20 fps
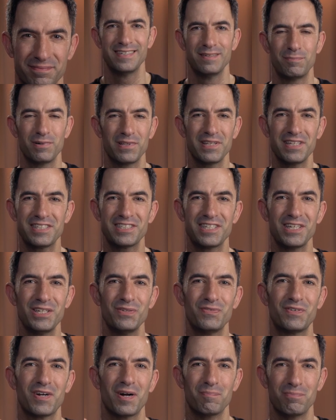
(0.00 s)
But let's say
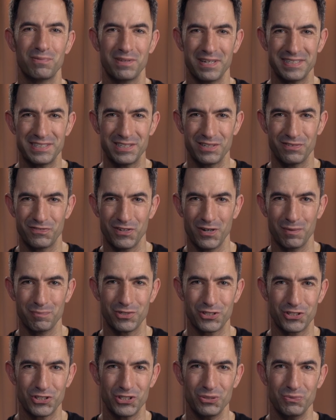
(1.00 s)
you've got plenty of film to
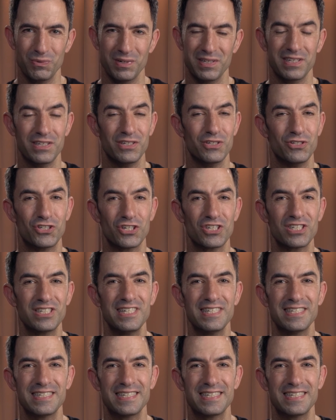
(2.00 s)
shoot with and you just need to